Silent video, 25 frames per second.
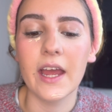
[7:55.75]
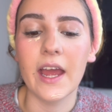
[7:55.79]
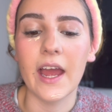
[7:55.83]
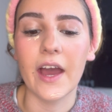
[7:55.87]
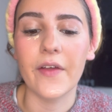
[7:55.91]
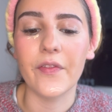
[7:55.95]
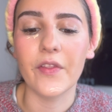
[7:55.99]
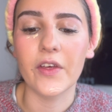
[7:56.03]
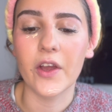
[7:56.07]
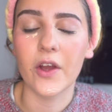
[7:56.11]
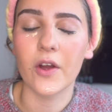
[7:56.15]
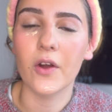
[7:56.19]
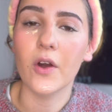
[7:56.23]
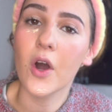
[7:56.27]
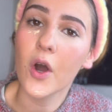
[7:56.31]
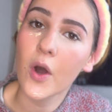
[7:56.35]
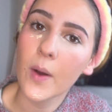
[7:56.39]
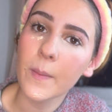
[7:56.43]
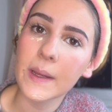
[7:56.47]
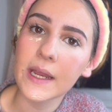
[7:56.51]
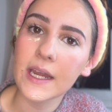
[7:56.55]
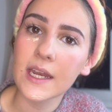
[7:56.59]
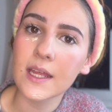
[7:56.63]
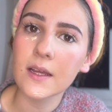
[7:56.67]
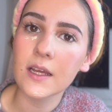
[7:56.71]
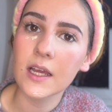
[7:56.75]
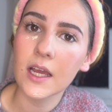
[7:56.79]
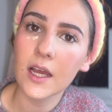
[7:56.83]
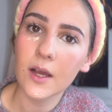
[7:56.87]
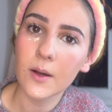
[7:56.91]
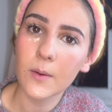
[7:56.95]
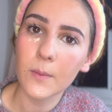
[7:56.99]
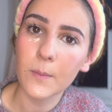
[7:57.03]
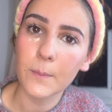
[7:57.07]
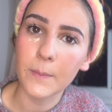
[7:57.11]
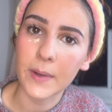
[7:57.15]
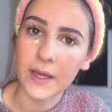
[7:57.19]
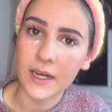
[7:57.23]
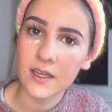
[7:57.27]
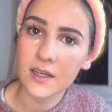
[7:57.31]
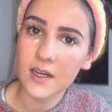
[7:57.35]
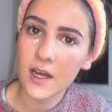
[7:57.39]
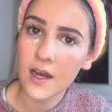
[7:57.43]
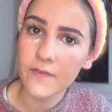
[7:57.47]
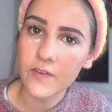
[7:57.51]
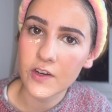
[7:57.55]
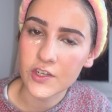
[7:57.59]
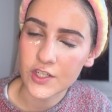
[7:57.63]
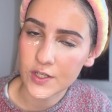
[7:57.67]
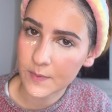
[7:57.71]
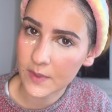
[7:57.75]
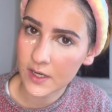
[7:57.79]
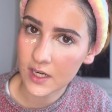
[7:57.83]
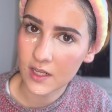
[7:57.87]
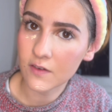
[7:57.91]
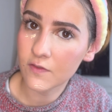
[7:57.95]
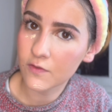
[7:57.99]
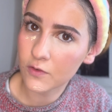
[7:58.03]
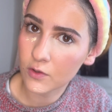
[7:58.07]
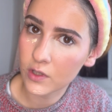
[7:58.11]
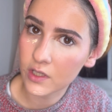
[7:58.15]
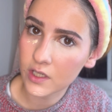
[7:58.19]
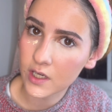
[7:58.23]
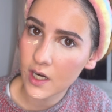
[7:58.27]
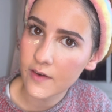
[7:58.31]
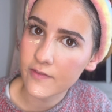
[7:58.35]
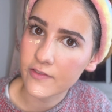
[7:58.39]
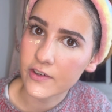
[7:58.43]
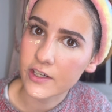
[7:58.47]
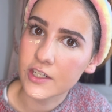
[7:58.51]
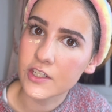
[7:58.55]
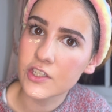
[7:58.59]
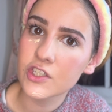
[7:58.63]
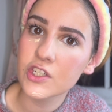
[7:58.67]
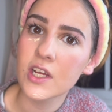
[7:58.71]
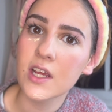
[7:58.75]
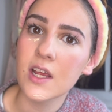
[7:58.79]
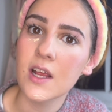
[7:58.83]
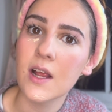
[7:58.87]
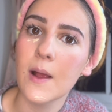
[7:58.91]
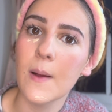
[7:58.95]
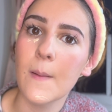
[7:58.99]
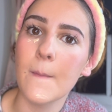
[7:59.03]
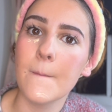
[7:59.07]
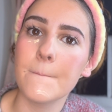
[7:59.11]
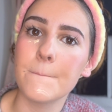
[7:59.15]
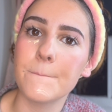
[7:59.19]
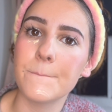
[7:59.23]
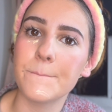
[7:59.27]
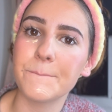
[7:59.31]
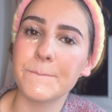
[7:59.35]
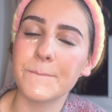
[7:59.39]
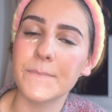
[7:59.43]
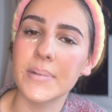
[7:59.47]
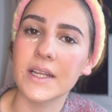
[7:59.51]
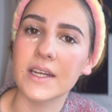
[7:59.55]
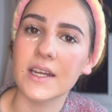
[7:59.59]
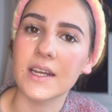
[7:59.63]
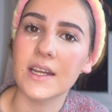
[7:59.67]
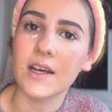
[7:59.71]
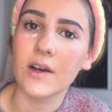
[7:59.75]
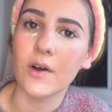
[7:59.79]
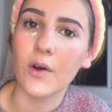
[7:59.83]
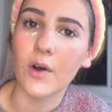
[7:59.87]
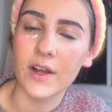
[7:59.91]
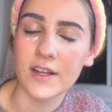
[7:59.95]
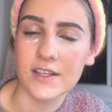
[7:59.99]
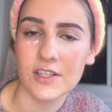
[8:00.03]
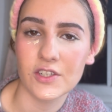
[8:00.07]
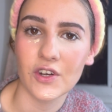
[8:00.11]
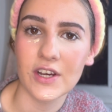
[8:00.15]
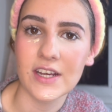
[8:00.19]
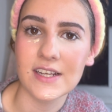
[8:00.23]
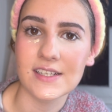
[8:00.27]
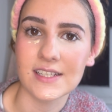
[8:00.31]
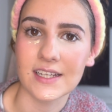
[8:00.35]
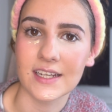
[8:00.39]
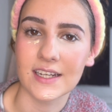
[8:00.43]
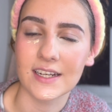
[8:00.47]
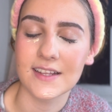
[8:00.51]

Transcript: and they go, oh, I'm getting better coverage, I'm getting fuller coverage, but it's creasing.